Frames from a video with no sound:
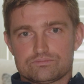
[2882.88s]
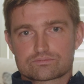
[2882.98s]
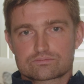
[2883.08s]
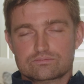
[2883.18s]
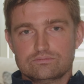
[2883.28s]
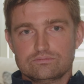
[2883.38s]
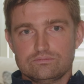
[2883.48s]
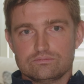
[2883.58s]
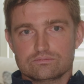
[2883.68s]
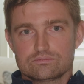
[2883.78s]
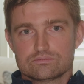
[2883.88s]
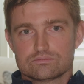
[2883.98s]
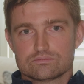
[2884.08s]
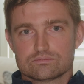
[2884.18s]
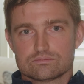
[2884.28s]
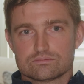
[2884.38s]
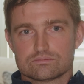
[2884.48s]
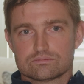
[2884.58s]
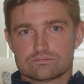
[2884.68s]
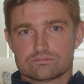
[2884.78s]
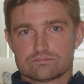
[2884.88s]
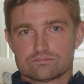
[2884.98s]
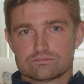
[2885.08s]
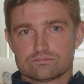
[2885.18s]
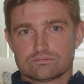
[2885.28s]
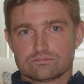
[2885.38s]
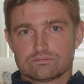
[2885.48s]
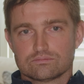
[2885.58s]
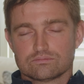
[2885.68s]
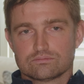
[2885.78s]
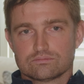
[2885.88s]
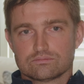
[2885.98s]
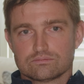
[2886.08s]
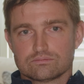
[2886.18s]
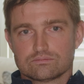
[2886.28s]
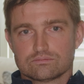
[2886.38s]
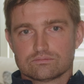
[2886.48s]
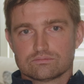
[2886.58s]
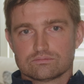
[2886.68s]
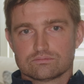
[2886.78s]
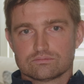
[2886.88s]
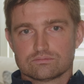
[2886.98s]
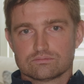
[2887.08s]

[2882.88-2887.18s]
This person isn't speaking.